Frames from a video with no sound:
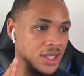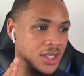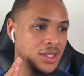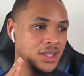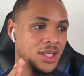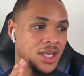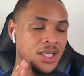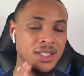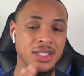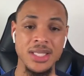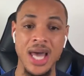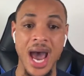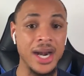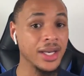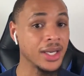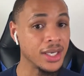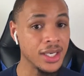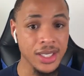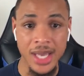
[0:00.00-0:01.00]
This is
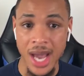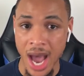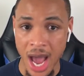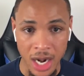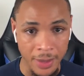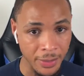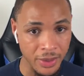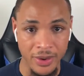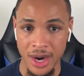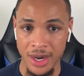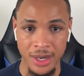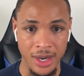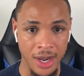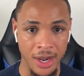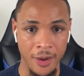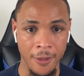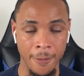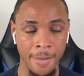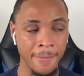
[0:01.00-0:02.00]
not a good economy right
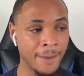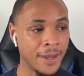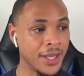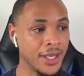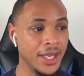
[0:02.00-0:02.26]
now.